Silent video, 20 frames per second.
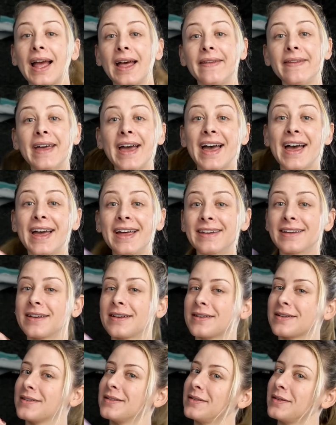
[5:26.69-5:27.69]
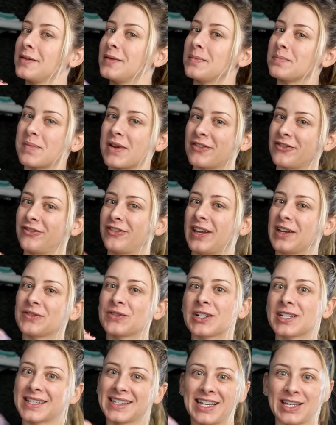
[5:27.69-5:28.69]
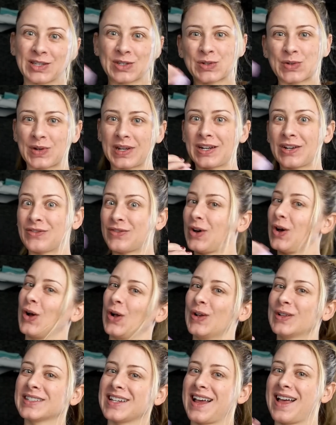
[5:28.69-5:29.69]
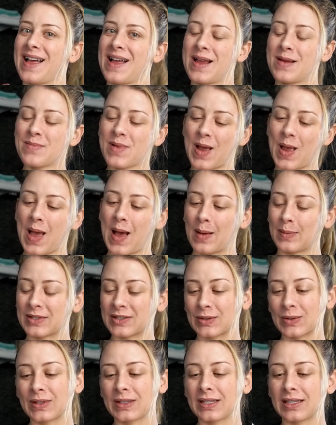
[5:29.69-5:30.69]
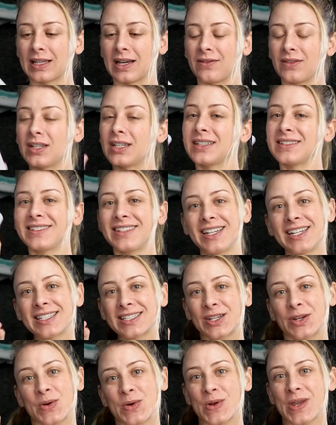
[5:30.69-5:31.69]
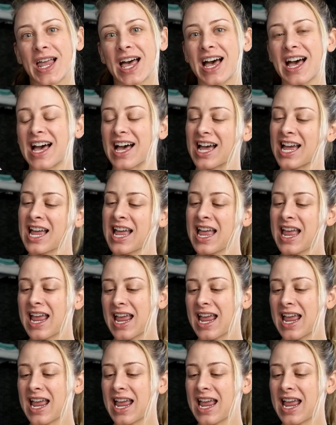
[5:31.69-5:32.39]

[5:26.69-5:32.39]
And then my favorite sunscreen of all time, I absolutely love it, it's Coola.